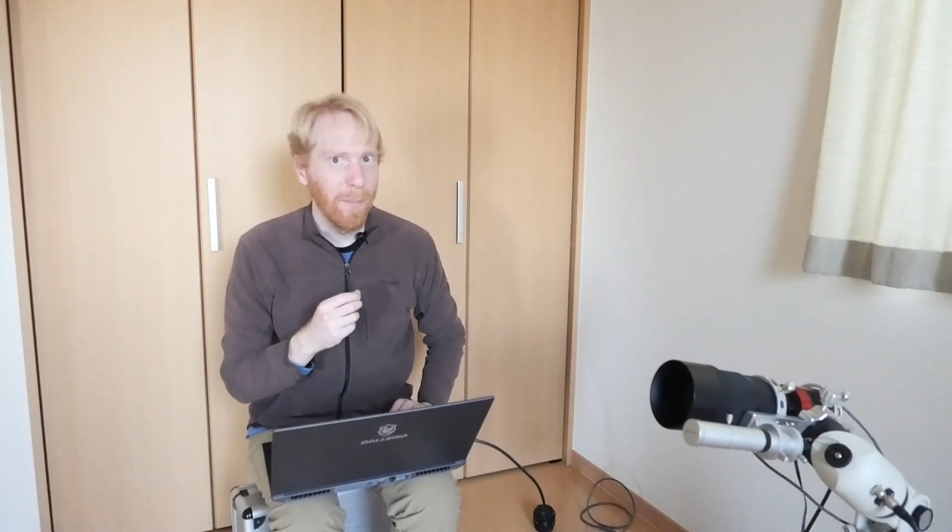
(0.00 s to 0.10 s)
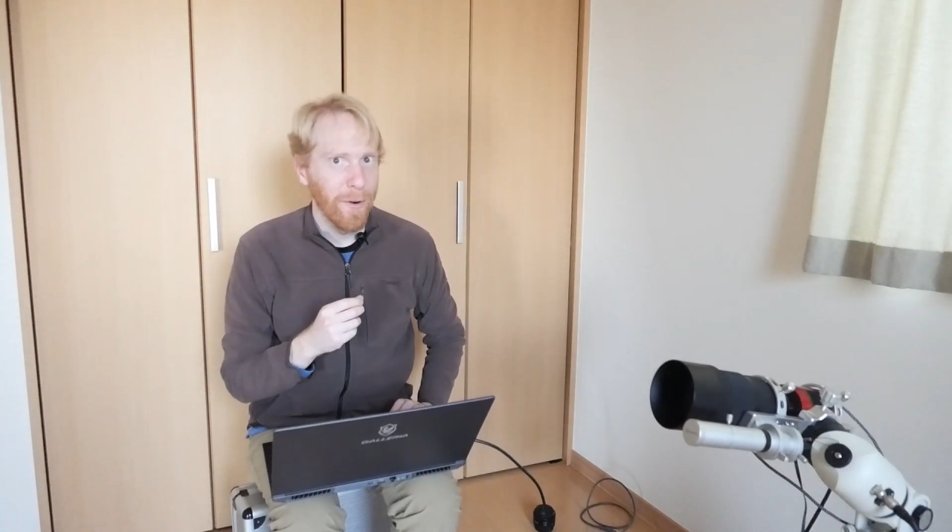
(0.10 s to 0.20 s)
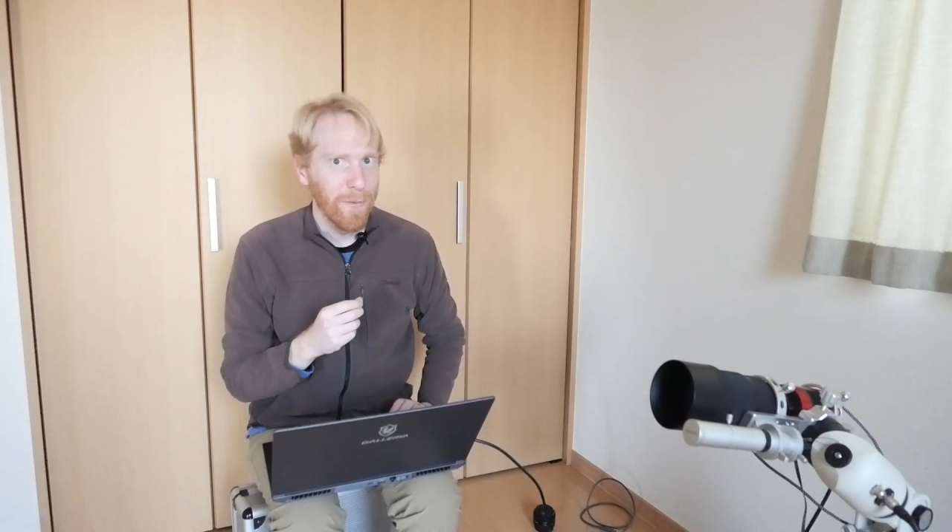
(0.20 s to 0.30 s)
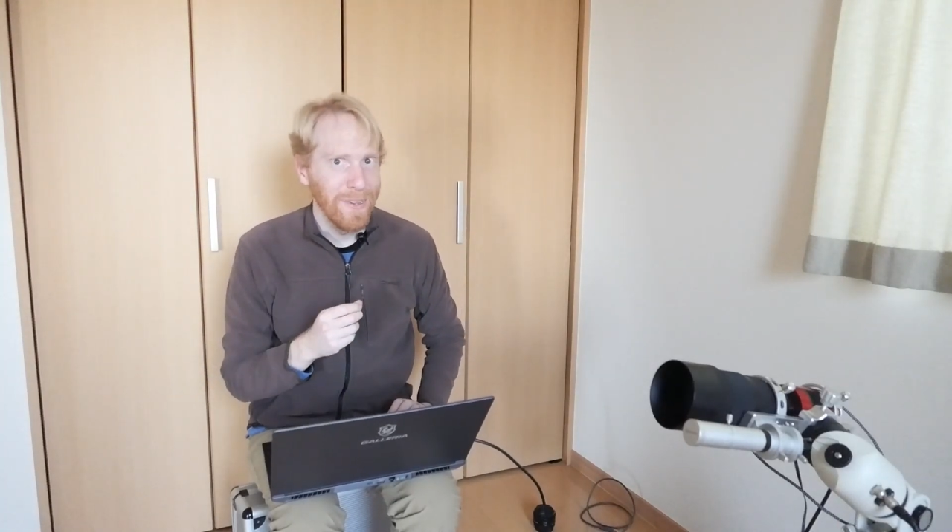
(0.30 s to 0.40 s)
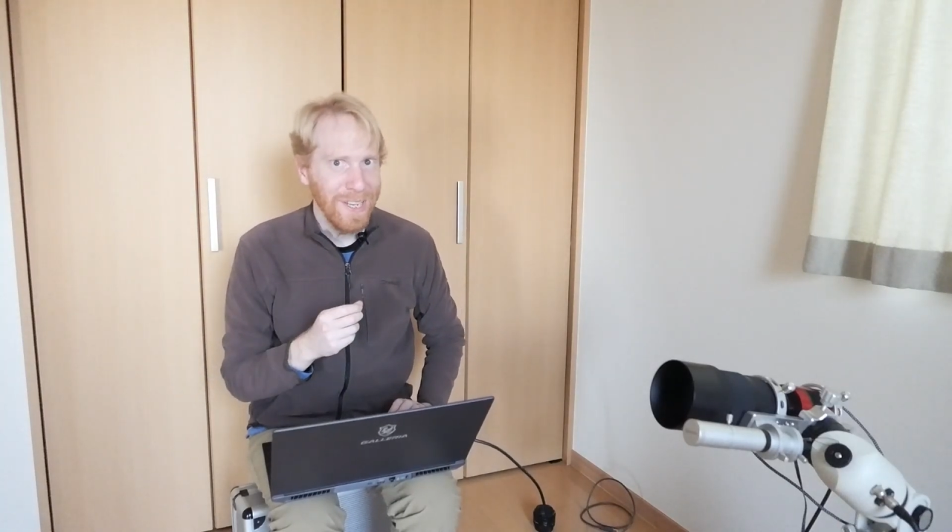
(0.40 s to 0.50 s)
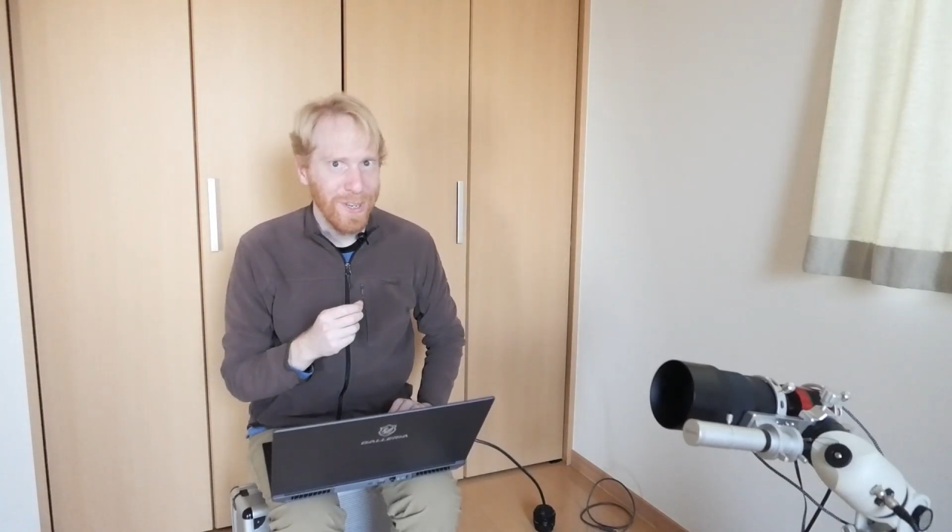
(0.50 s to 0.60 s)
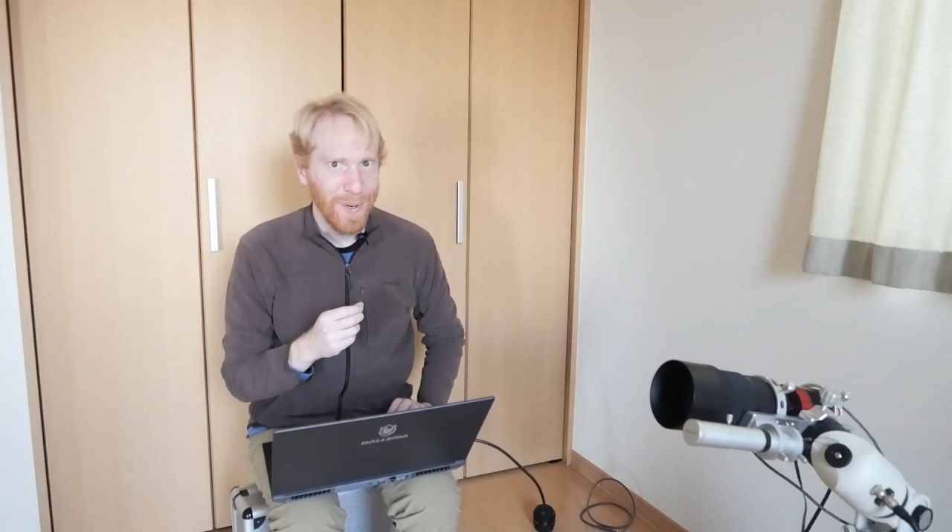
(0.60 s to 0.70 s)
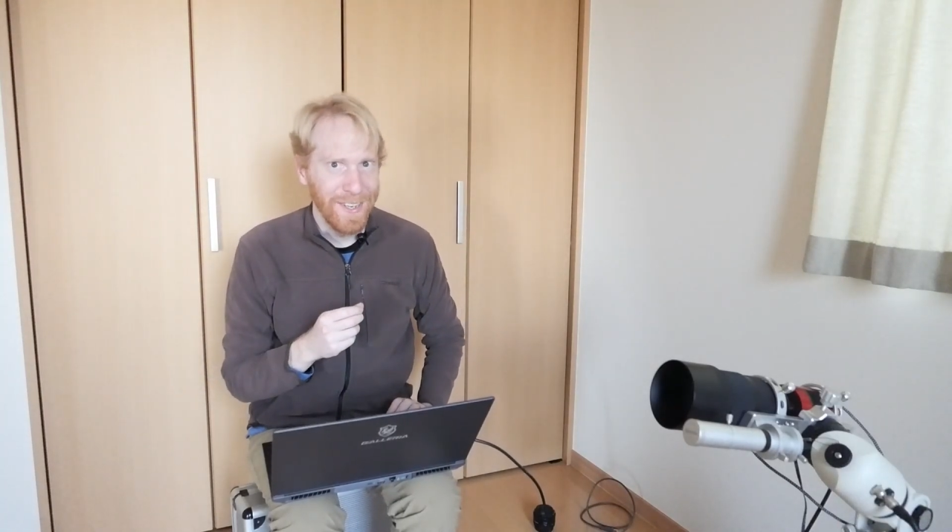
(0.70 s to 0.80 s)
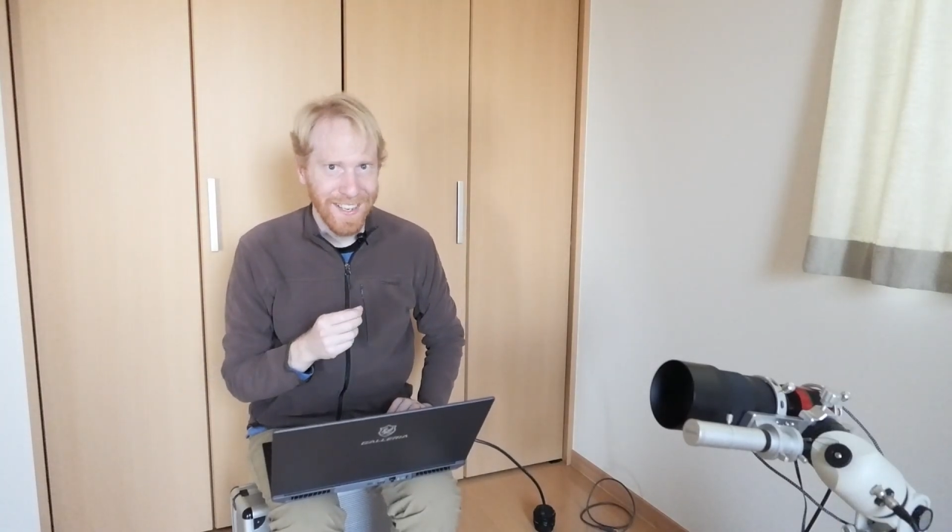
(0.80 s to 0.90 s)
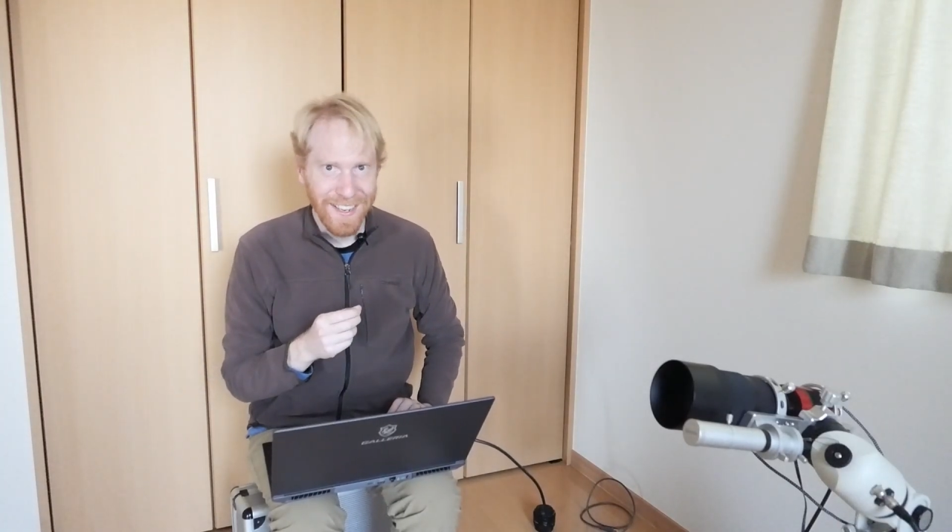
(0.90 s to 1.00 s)
about a
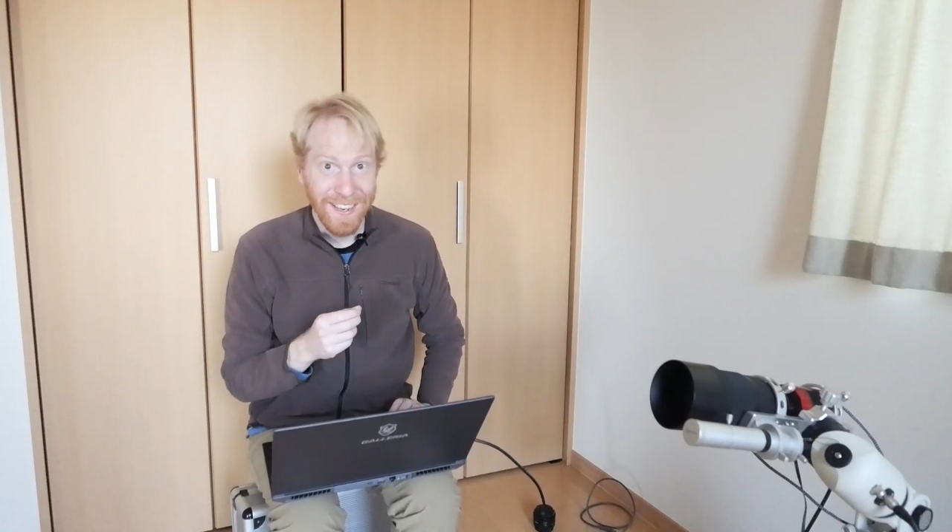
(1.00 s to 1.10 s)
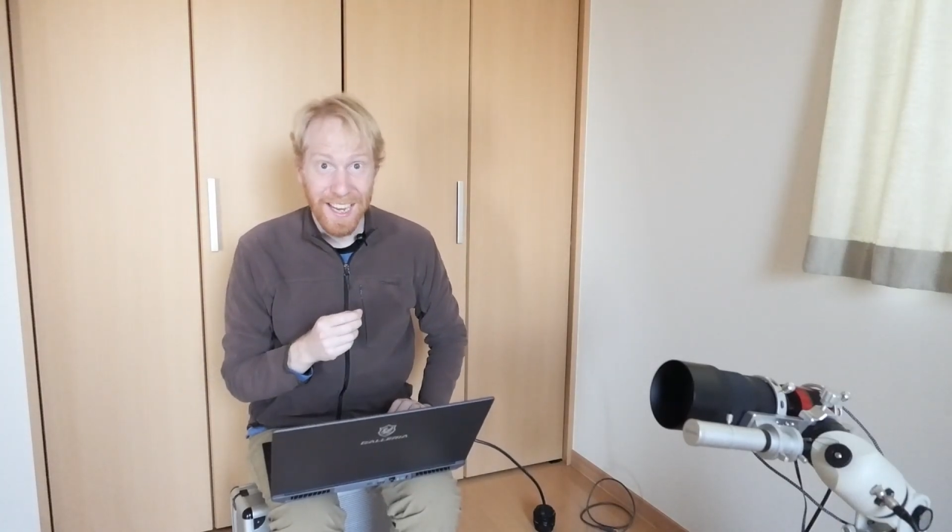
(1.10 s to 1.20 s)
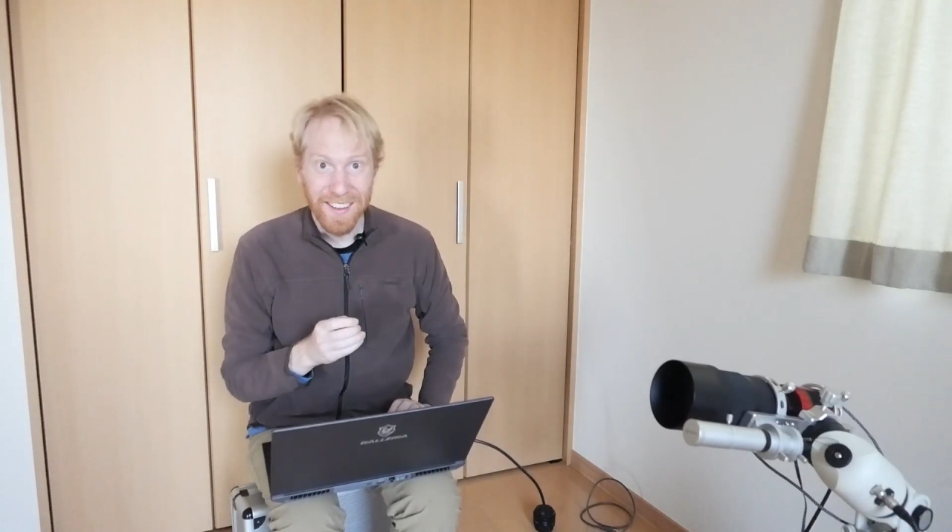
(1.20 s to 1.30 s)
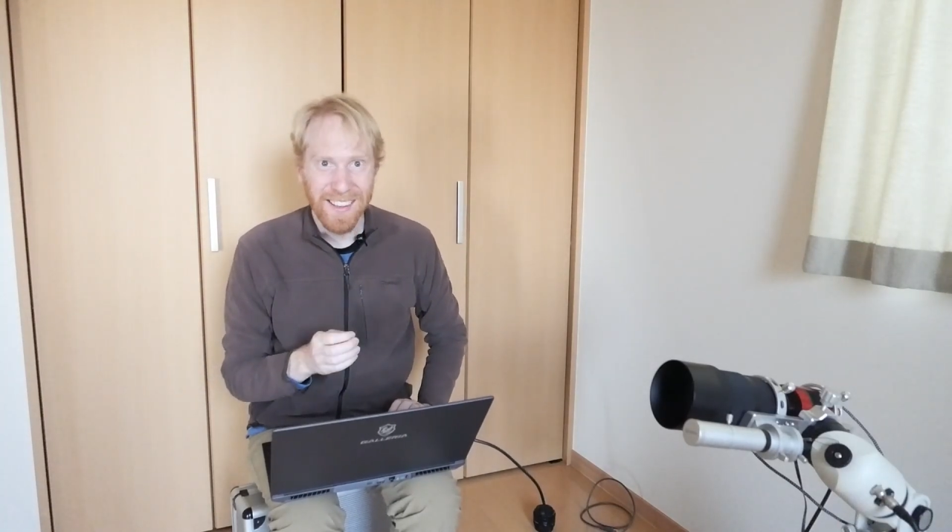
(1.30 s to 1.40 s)
feature in NINA